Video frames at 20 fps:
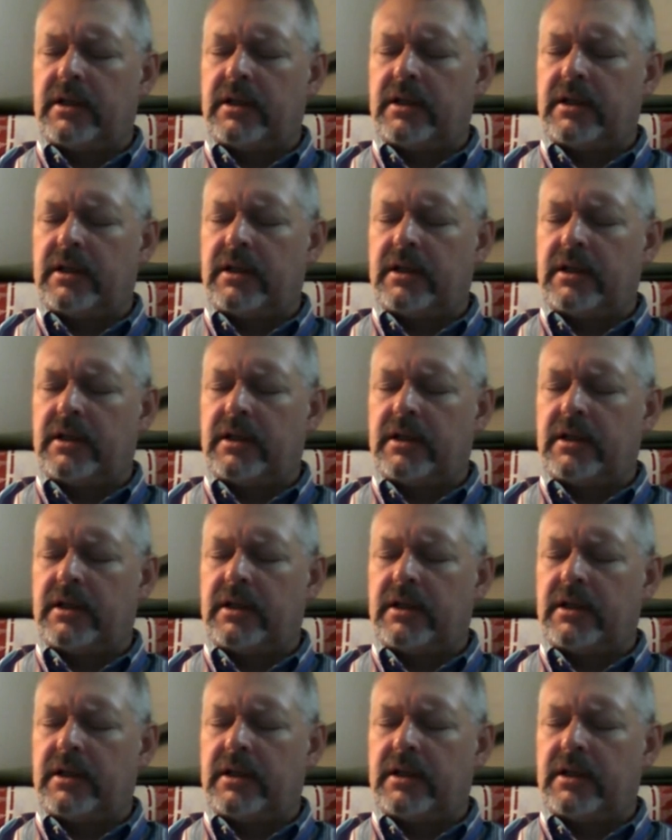
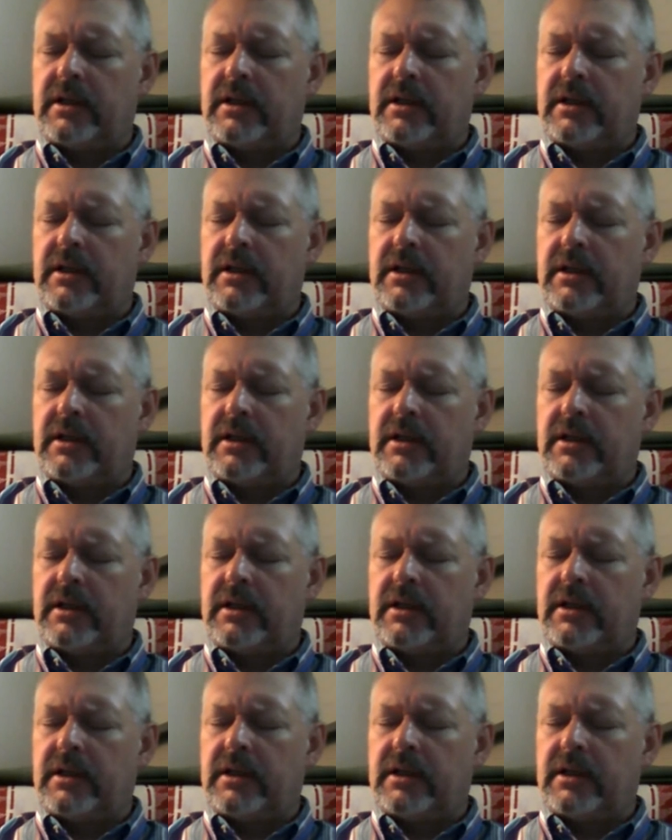
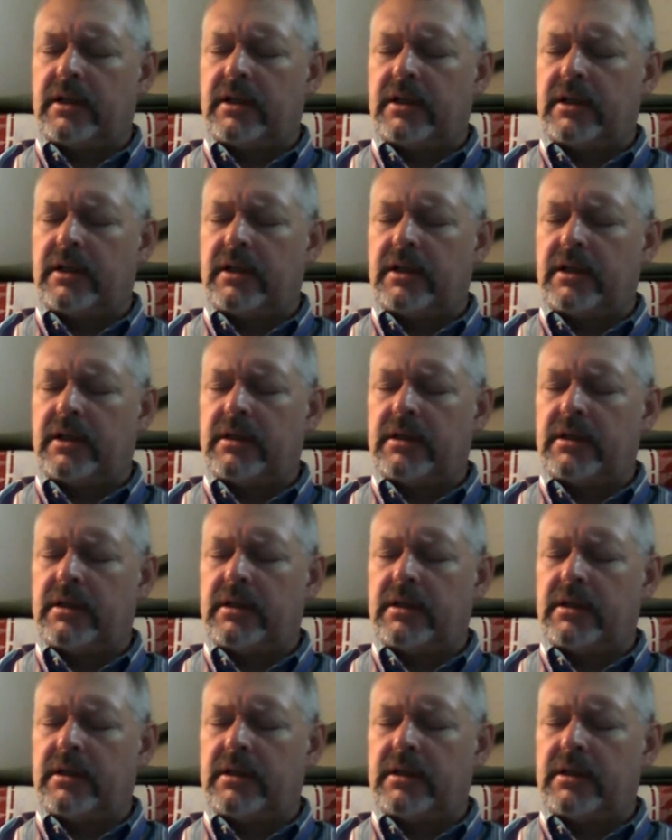
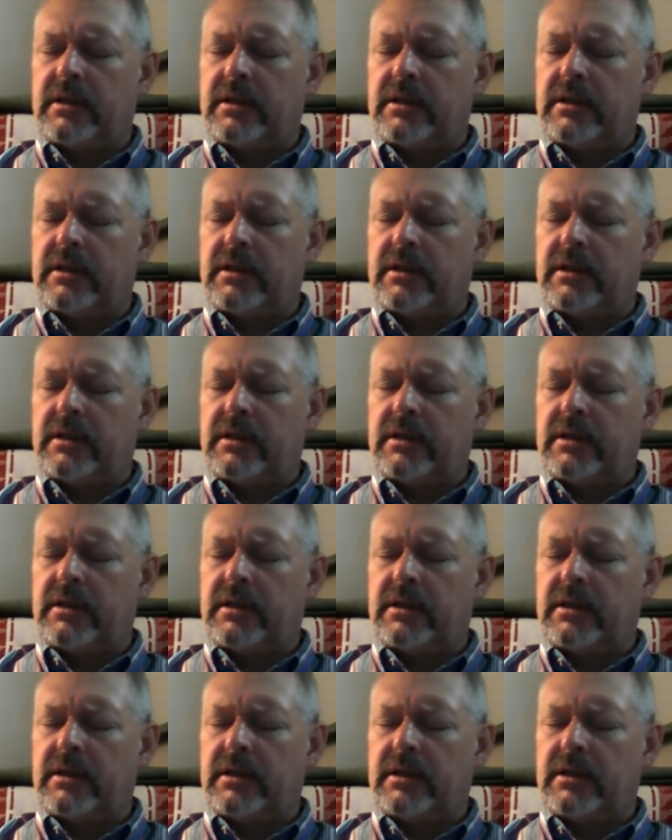
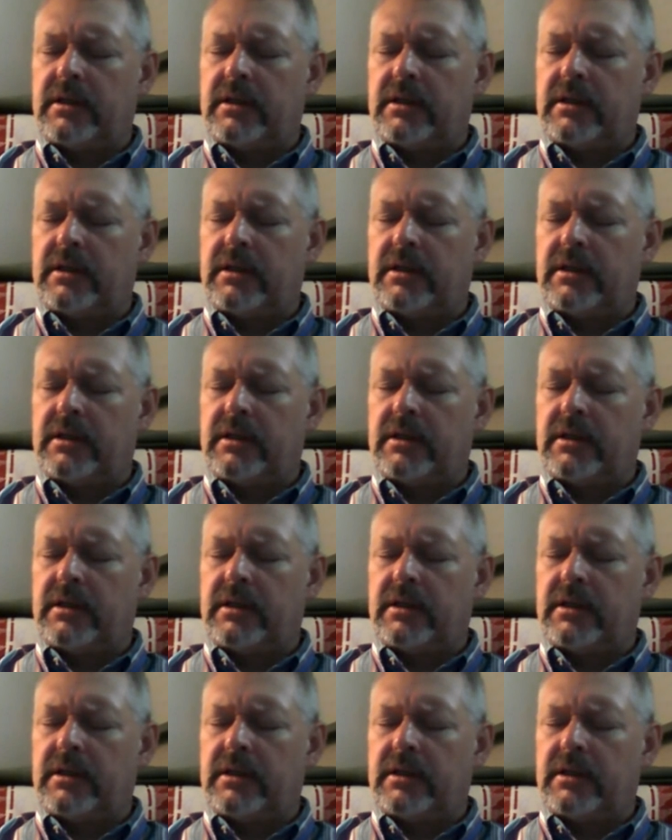
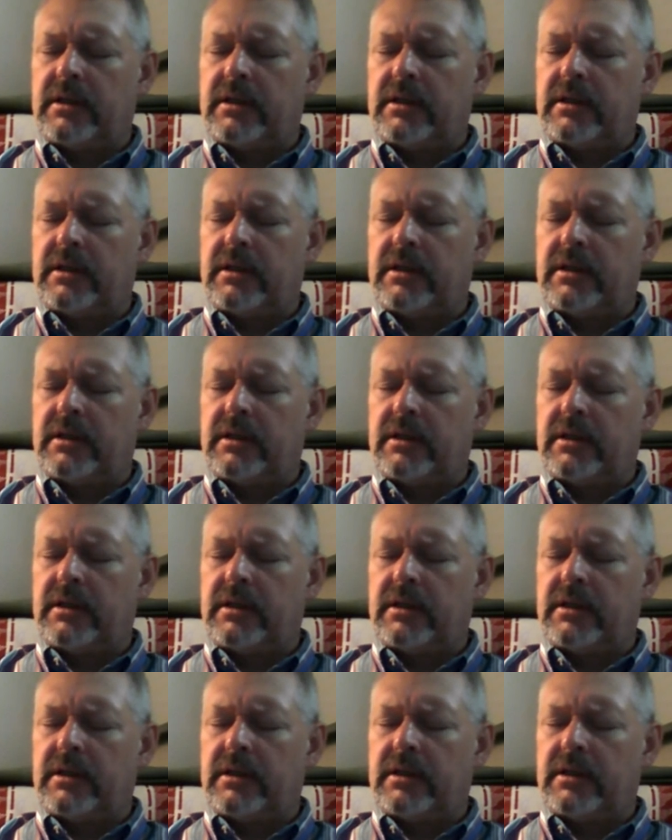
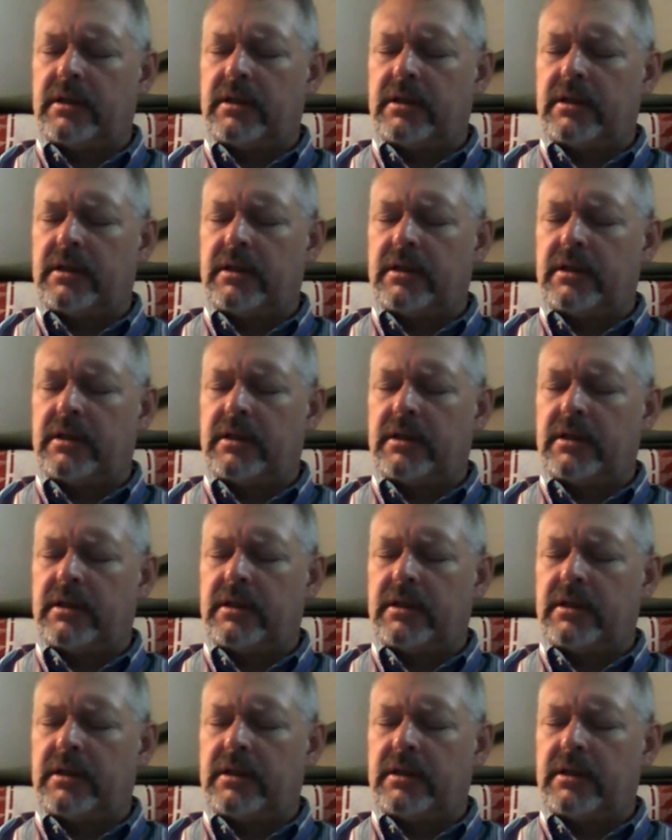
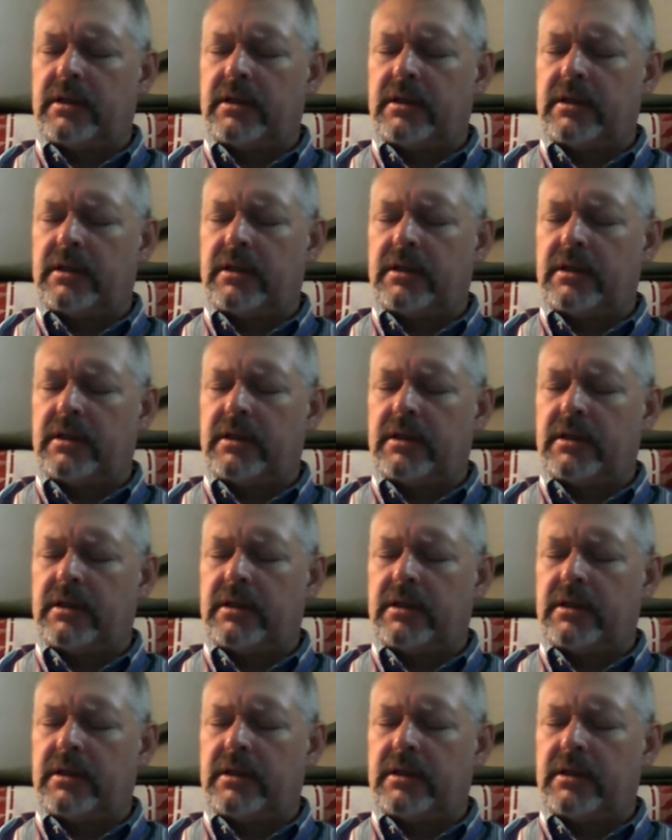Nobody speaks.